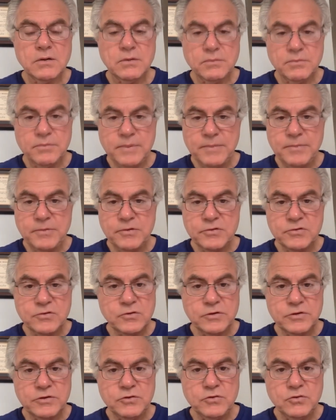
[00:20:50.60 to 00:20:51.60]
Remember, there's
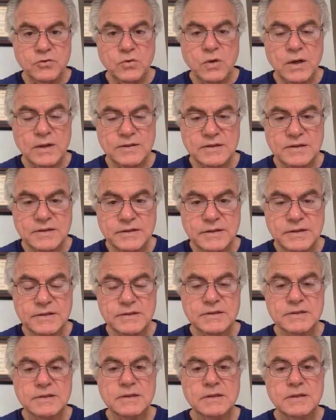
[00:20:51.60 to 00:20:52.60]
only 2
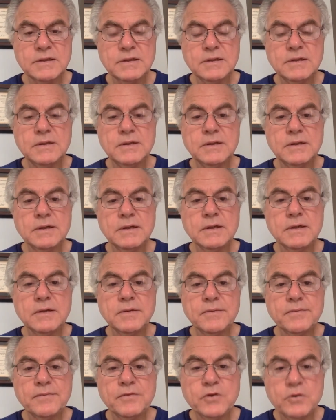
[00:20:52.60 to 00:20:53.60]
quantities,
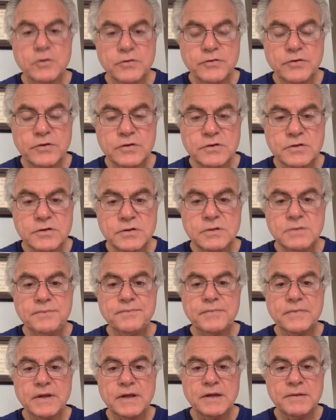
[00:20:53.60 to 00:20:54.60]
universal
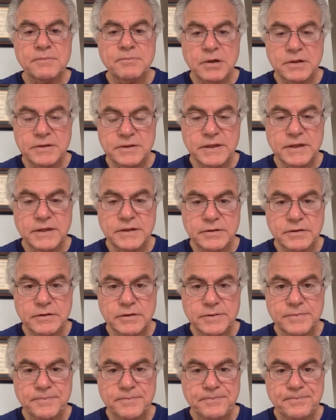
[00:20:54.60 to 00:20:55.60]
and
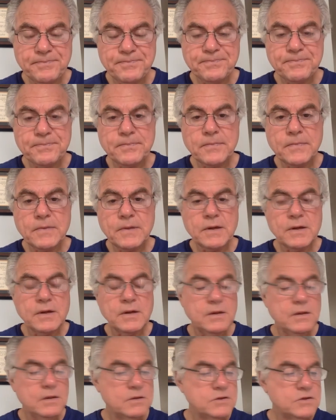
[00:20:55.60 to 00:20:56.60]
particular.
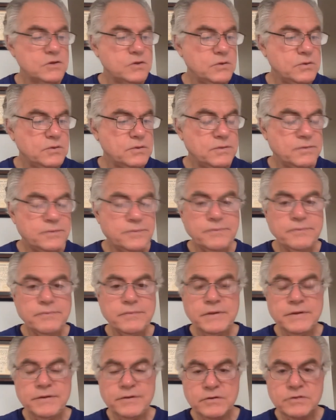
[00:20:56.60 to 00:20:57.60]
So,
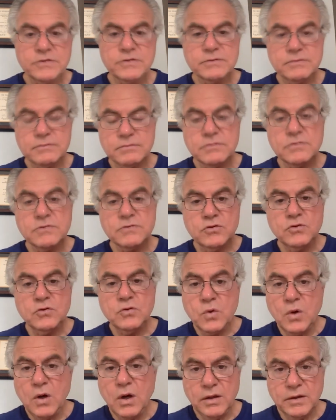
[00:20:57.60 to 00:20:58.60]
and there's 2
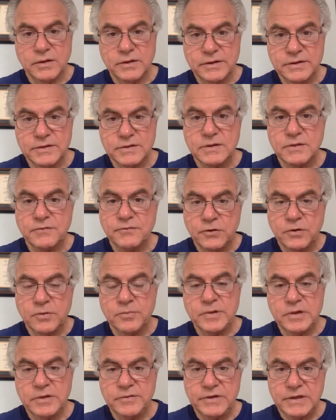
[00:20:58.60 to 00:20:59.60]
qualities,
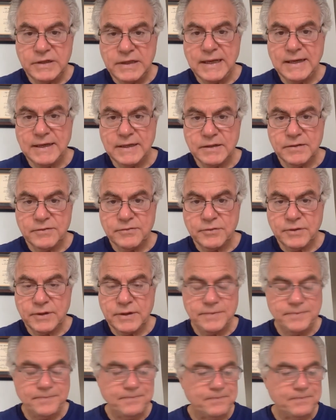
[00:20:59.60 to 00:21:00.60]
affirmative and negative, right?